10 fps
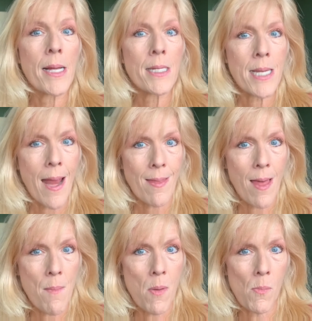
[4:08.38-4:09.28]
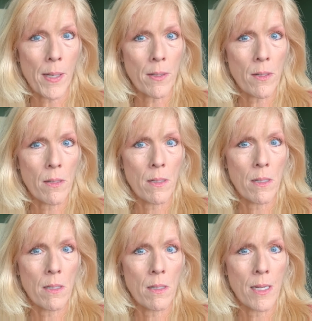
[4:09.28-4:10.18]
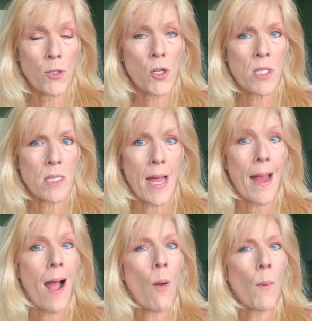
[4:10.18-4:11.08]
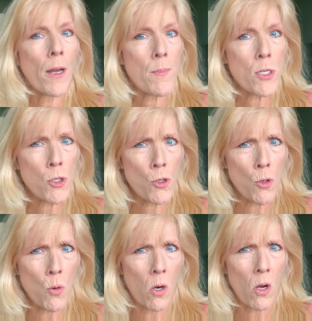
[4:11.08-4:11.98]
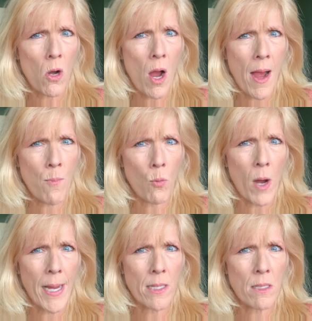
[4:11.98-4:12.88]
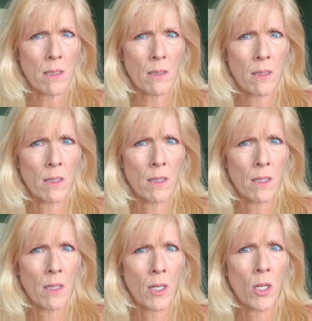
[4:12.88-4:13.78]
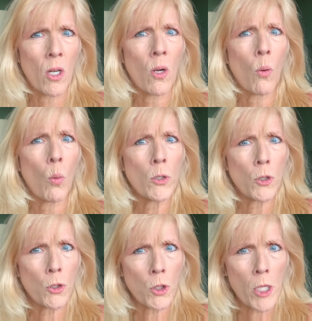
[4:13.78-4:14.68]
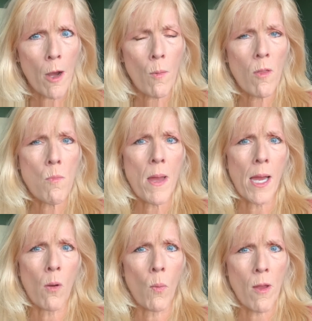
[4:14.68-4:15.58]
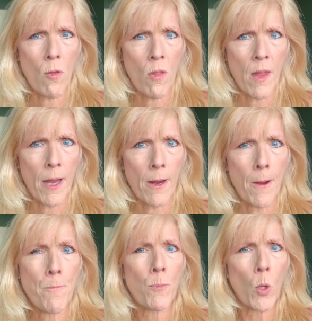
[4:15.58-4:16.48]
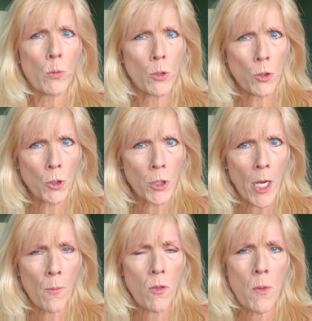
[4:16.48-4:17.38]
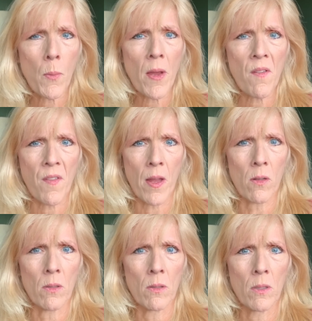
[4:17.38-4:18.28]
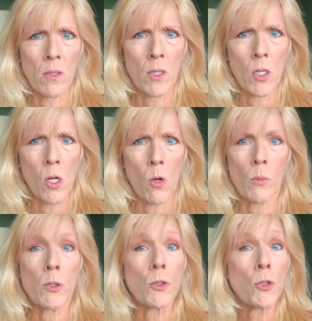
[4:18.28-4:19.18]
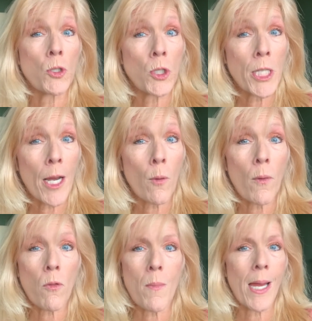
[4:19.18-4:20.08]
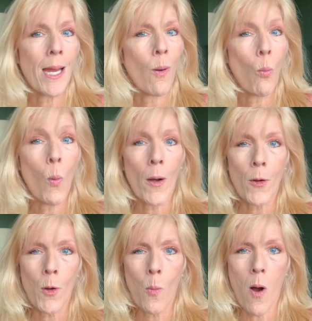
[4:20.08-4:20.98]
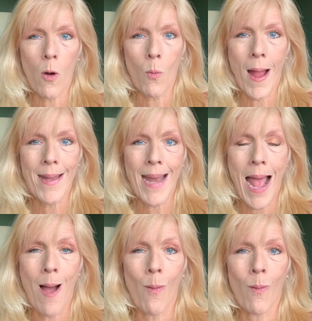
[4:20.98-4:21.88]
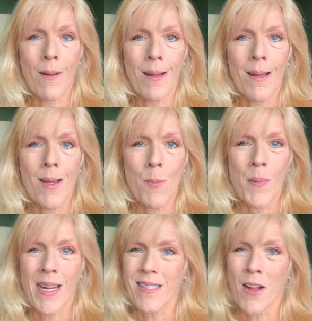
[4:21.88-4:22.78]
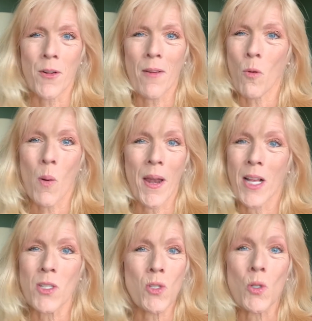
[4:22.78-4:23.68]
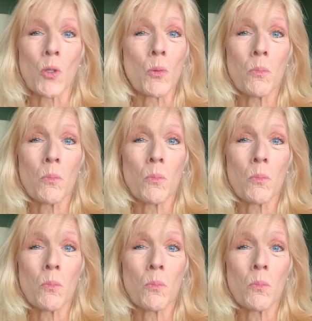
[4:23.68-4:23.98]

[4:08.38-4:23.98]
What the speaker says: Take that moment and just say, I want to be sure I'm right. Would you share with me what you think? Would you share with me what you feel? Would you share with me where you are right now? Because I don't ever want to assume.